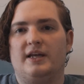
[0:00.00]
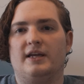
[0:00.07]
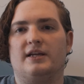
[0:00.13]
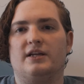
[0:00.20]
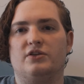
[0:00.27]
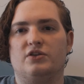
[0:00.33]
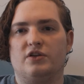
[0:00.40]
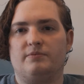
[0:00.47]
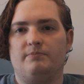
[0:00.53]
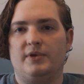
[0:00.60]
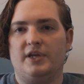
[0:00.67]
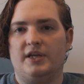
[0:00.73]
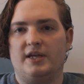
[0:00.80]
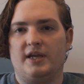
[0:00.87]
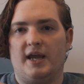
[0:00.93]
It can just
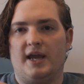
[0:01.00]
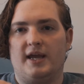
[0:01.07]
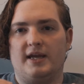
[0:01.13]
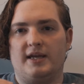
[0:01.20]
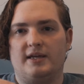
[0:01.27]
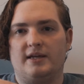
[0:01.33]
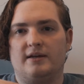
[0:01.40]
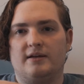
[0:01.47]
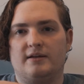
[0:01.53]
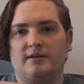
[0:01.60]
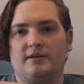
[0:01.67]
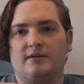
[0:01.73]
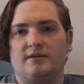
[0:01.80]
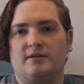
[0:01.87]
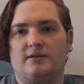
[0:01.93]
be a
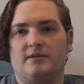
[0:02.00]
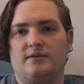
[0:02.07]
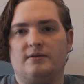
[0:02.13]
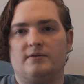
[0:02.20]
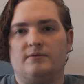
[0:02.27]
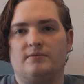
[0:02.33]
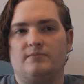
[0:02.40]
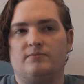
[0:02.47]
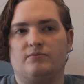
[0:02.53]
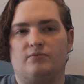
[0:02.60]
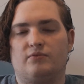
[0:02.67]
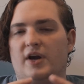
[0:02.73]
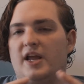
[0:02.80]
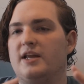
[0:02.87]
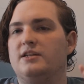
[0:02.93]

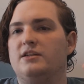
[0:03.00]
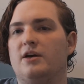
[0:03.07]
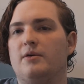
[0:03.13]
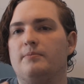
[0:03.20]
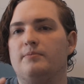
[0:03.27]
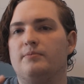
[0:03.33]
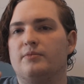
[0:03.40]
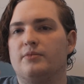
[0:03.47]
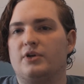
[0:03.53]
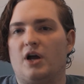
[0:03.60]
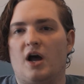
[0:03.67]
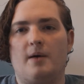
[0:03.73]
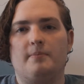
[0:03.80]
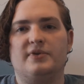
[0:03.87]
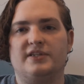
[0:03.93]
random
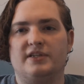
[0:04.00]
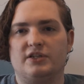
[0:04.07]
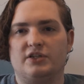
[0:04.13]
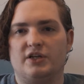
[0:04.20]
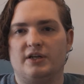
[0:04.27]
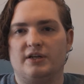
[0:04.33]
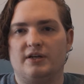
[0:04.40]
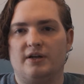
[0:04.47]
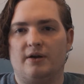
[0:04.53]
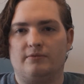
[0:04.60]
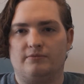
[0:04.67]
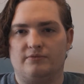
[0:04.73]
composition, a